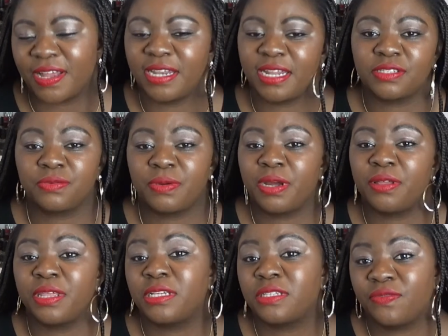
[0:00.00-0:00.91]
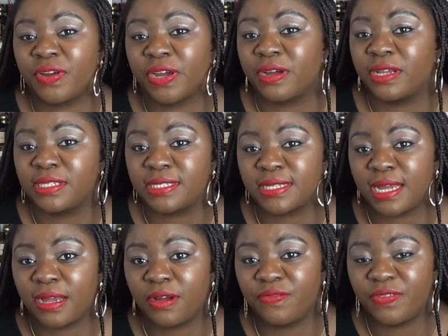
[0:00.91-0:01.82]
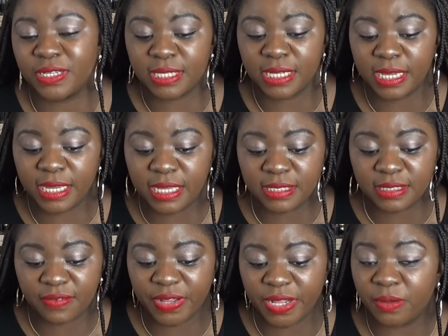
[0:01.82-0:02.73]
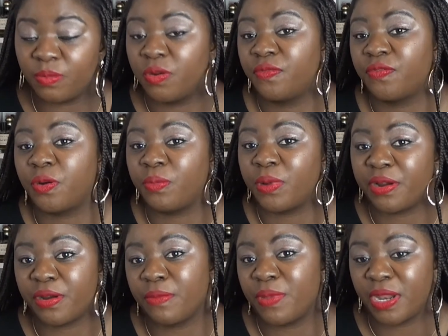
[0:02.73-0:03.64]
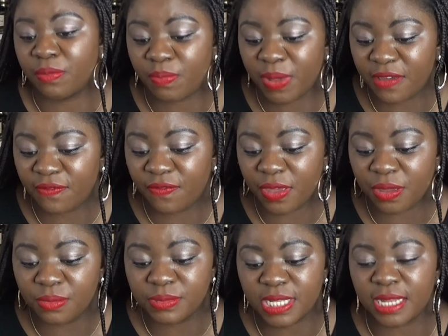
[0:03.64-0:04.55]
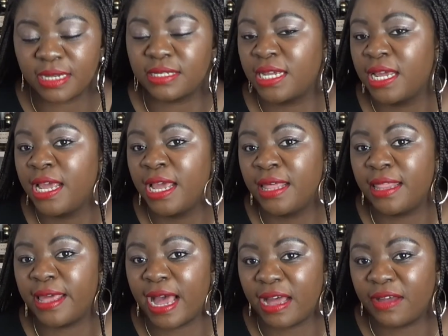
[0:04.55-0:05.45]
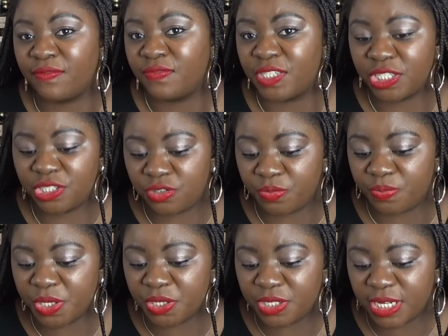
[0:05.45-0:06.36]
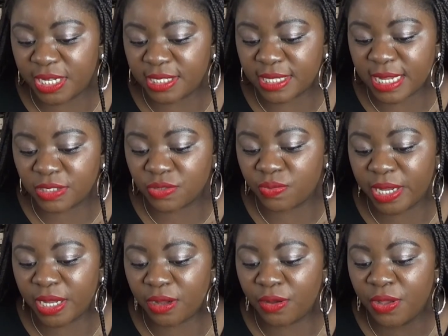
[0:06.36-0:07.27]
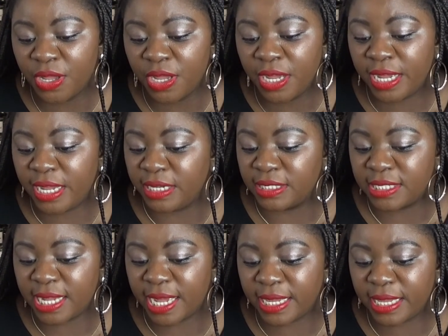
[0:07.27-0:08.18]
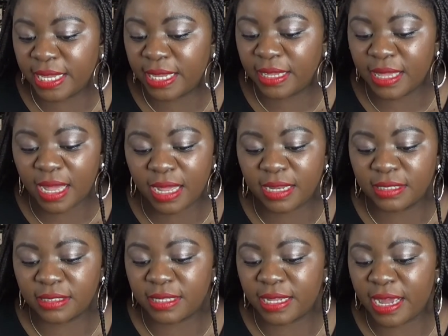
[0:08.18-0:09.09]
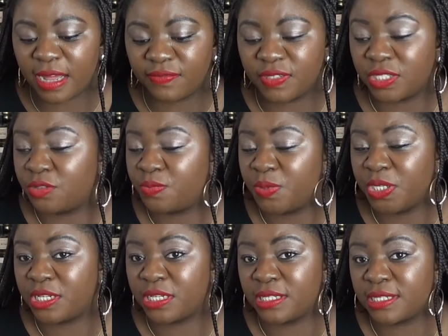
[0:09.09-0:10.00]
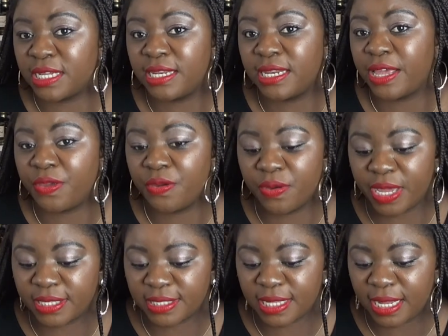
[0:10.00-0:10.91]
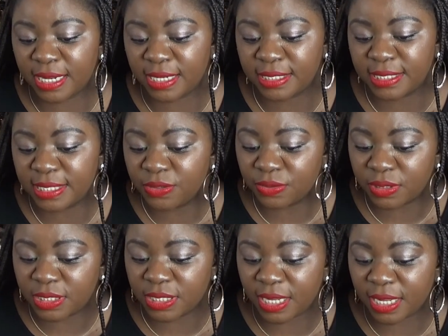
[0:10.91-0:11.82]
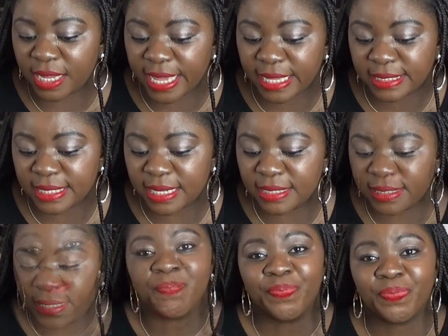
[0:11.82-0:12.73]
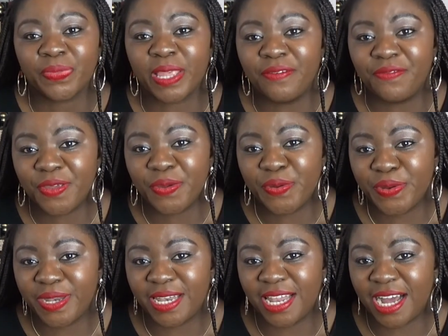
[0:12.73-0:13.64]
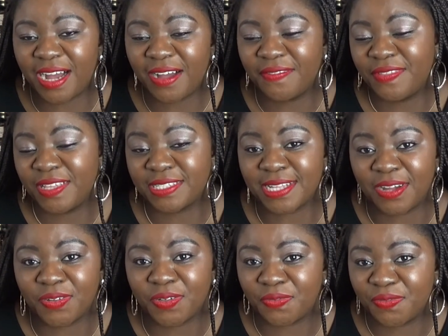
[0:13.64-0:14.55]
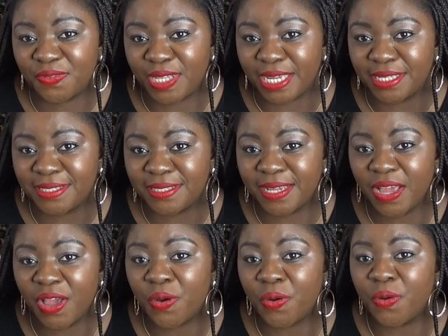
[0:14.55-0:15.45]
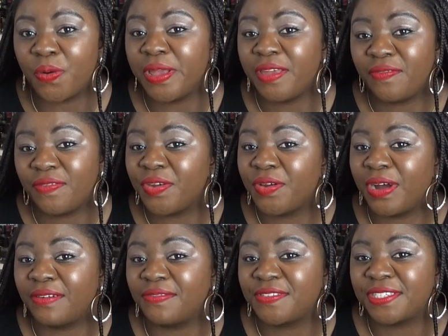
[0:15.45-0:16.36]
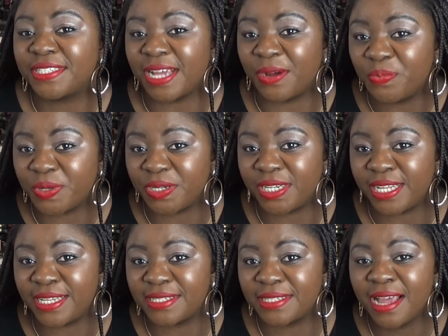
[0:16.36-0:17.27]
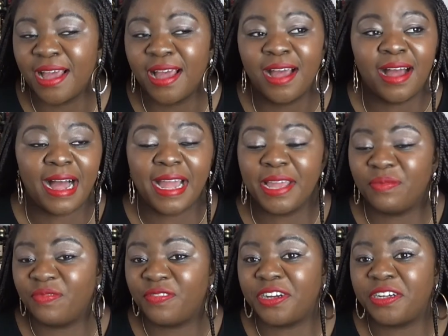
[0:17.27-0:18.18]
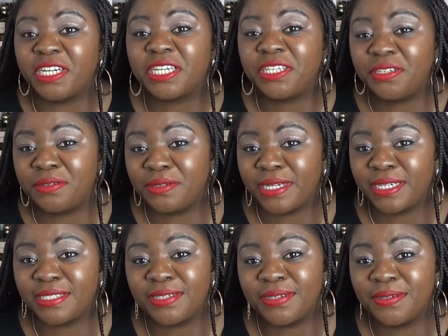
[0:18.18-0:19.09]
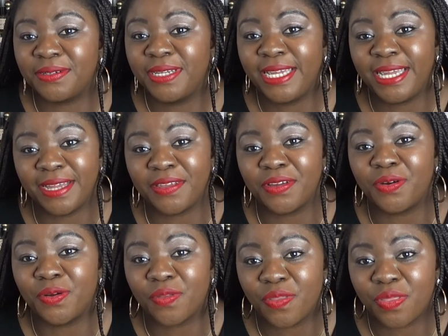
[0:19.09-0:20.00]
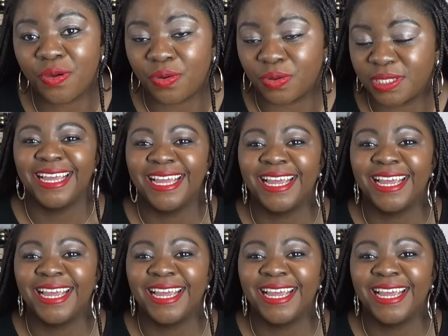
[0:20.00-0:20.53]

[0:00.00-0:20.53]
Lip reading: And as well, this fragrance obviously is available from Arabian Perfumes, and they have distributors as well in Turkey, and they have distributors in the US at Sealed Essence. If you love the sound of this, or if you have sampled this, I am very curious to hear your thoughts.